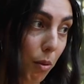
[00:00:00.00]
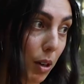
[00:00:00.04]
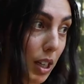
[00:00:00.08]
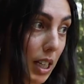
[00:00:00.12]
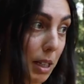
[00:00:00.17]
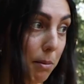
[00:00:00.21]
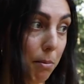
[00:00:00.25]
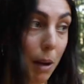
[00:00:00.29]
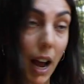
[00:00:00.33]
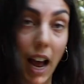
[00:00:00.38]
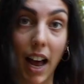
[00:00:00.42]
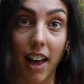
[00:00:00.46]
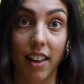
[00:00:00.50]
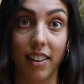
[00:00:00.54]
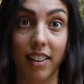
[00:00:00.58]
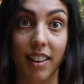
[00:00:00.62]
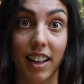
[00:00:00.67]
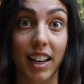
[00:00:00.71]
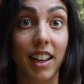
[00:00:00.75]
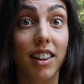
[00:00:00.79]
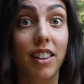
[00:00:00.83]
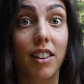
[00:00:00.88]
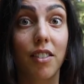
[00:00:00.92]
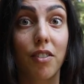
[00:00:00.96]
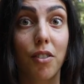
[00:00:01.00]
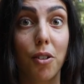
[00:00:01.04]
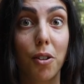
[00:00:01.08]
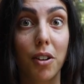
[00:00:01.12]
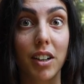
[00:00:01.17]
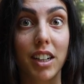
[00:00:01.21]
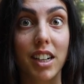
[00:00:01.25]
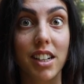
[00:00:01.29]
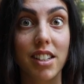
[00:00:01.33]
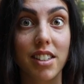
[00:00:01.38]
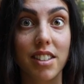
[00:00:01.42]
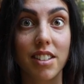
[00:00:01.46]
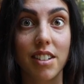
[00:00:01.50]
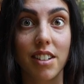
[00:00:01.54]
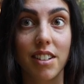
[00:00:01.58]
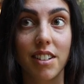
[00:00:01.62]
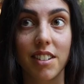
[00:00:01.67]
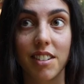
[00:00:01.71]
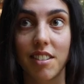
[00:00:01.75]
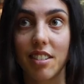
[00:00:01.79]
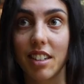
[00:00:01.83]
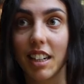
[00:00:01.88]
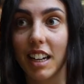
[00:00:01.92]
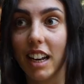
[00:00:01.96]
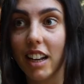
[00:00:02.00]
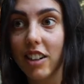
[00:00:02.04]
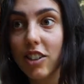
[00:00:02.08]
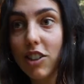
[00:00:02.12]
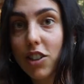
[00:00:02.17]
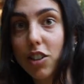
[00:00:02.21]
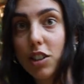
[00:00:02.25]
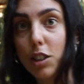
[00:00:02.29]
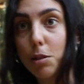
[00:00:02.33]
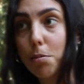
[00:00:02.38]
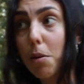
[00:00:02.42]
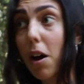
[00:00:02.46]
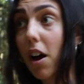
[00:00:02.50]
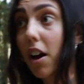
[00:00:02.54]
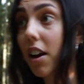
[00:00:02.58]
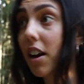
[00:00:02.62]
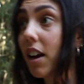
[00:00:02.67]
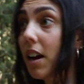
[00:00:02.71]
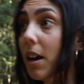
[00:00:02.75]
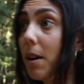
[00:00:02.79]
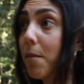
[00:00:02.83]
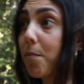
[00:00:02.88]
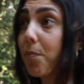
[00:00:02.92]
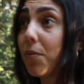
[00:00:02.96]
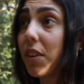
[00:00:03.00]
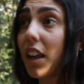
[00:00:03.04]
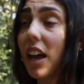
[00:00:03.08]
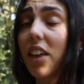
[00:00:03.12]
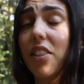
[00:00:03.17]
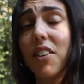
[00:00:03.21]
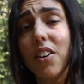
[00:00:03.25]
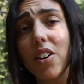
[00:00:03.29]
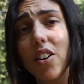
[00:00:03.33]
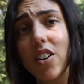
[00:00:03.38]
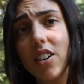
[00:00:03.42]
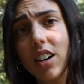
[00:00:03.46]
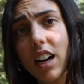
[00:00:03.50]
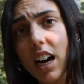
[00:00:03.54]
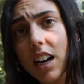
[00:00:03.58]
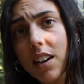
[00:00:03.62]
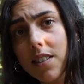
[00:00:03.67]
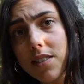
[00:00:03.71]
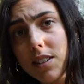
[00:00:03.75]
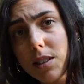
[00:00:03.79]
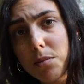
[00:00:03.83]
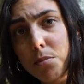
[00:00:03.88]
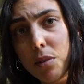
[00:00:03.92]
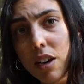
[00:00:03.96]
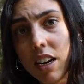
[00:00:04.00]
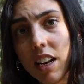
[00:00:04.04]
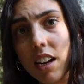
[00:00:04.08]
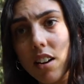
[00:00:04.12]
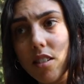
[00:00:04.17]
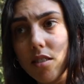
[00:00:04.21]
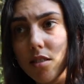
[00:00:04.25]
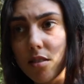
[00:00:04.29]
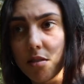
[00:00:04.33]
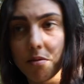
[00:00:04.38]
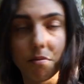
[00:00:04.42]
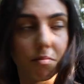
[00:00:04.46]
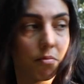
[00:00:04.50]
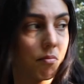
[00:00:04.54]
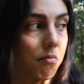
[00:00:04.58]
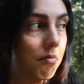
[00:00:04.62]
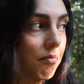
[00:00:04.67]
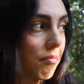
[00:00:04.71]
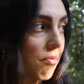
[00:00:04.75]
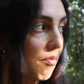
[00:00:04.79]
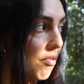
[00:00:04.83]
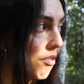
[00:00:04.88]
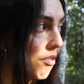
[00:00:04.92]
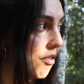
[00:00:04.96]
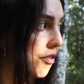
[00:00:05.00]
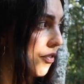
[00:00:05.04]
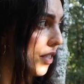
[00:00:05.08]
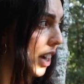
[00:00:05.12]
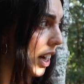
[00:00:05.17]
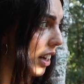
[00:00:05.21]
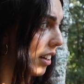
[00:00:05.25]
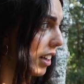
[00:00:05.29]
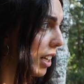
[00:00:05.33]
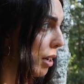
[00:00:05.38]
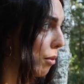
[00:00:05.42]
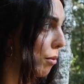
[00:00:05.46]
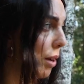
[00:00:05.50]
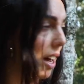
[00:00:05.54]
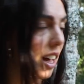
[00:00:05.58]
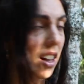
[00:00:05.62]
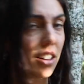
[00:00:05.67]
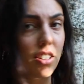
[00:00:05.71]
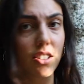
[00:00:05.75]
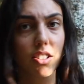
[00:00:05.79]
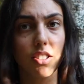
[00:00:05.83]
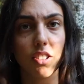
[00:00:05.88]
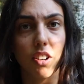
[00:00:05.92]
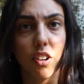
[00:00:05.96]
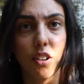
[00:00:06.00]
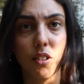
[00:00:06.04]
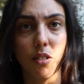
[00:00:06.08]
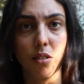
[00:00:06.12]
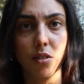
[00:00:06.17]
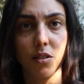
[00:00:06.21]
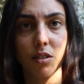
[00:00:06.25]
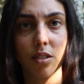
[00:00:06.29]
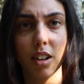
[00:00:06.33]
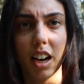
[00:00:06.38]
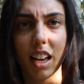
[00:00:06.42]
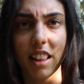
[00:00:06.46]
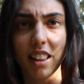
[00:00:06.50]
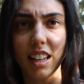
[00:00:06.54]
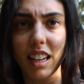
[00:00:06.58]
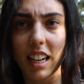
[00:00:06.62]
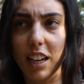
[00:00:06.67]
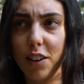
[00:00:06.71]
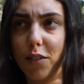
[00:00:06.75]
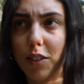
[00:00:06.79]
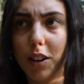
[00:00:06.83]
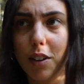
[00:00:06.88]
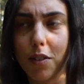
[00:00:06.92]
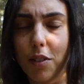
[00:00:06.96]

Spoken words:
wooded path in the forest to get to your spot. And they're all kind of spread out fairly well, so I think even